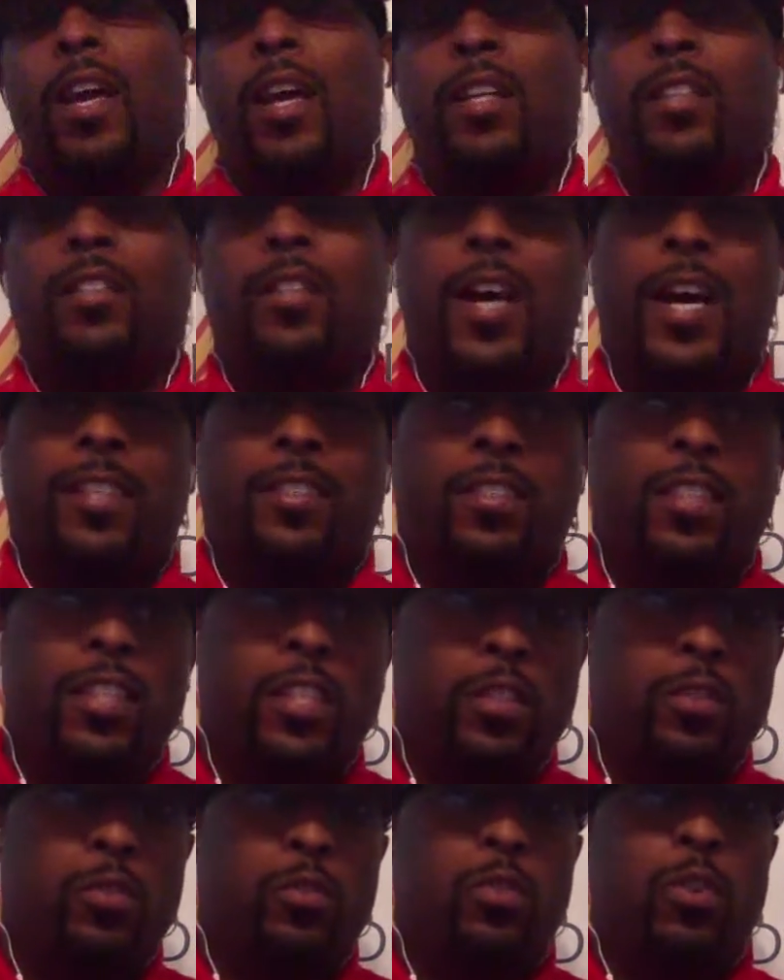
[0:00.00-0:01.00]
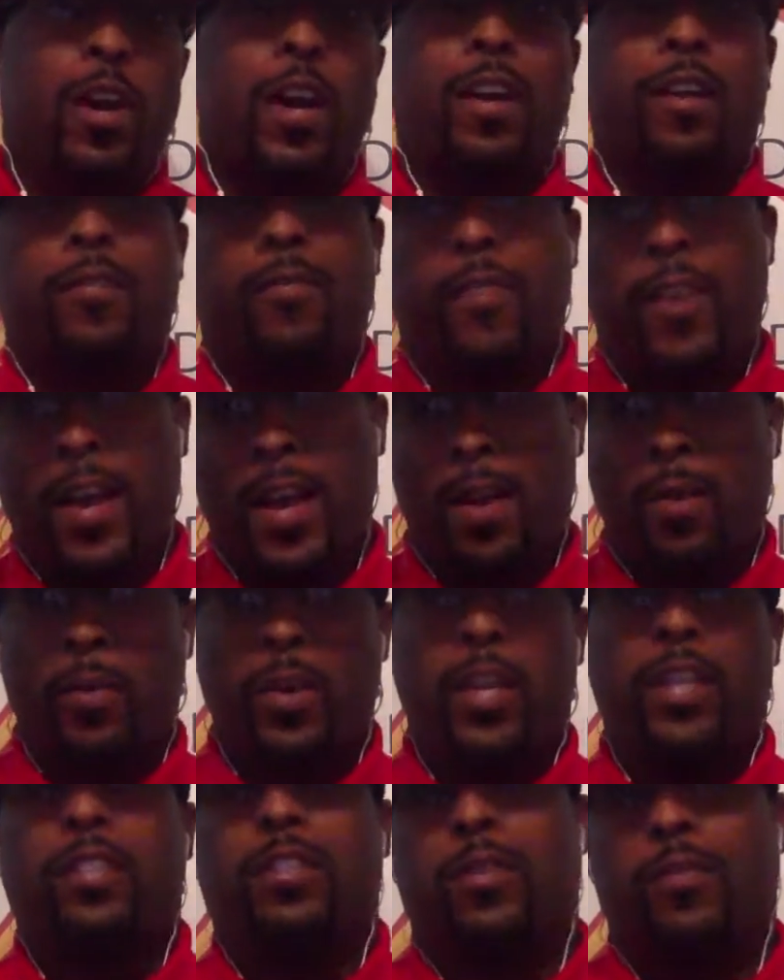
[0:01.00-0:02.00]
so I see you trying to find
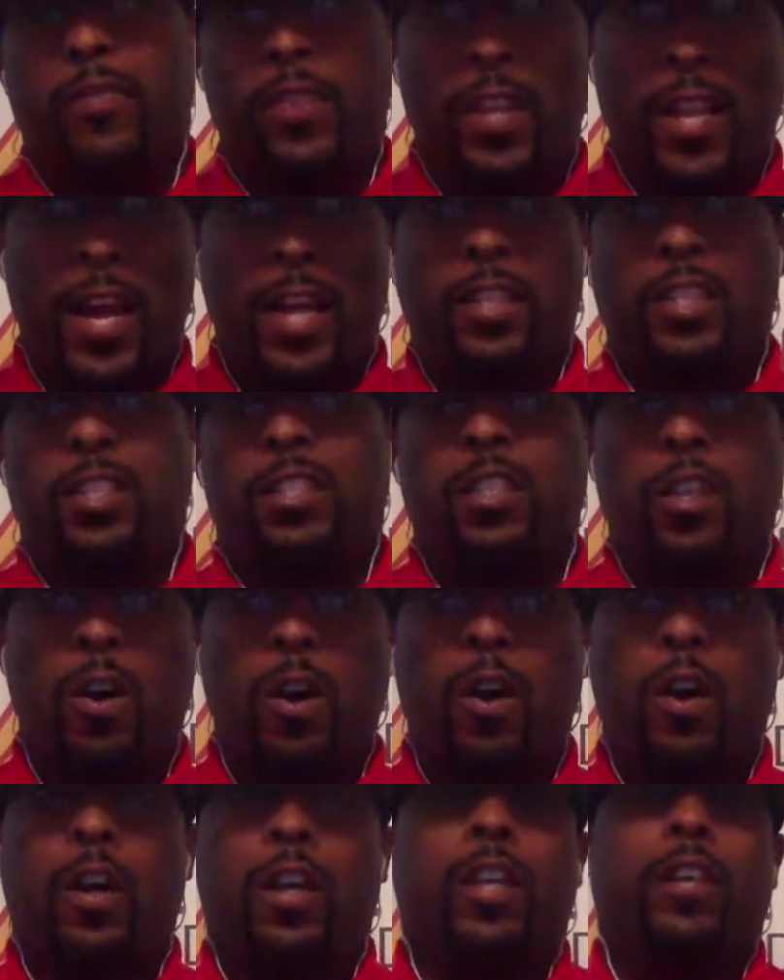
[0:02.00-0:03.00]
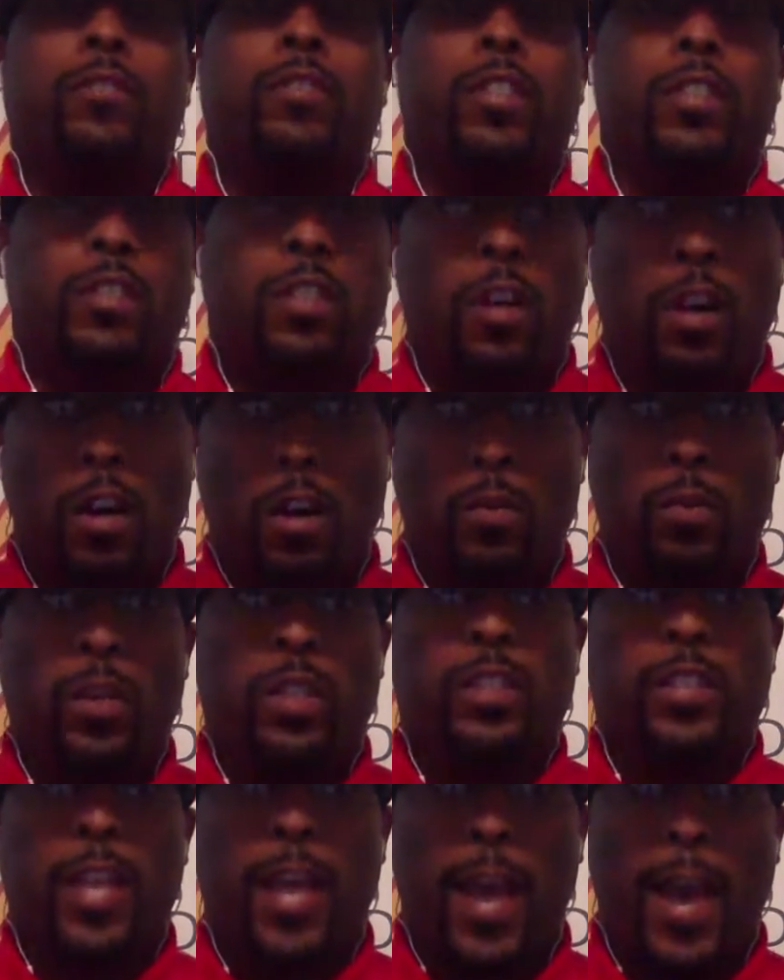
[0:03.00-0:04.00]
ways to fill out this card if this card
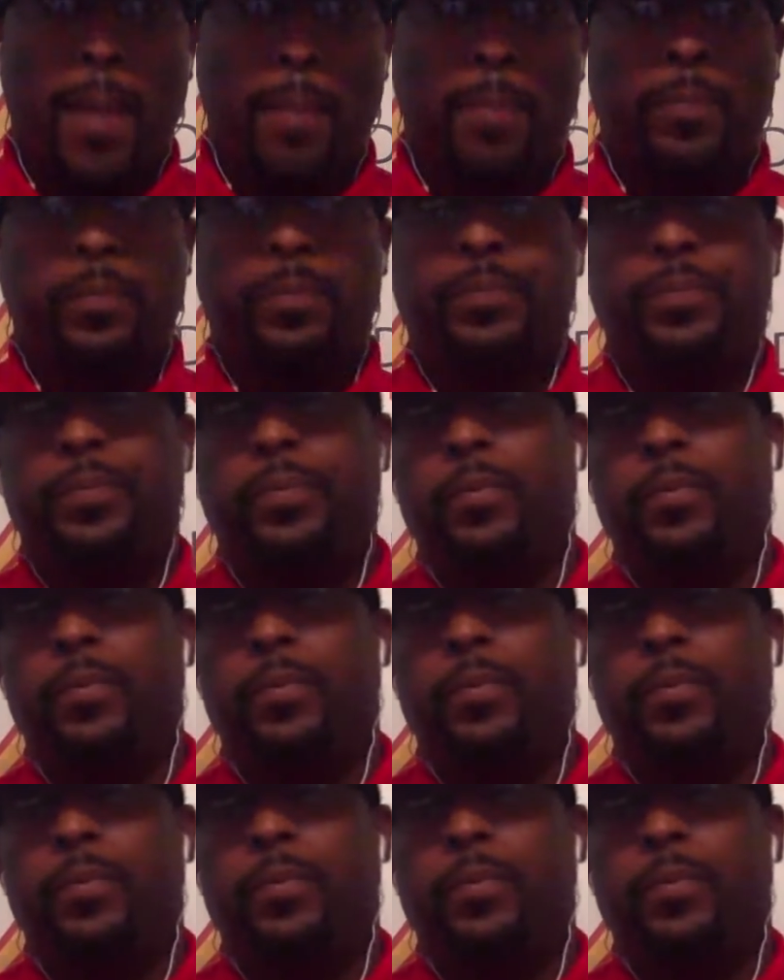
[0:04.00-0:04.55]
was to happen.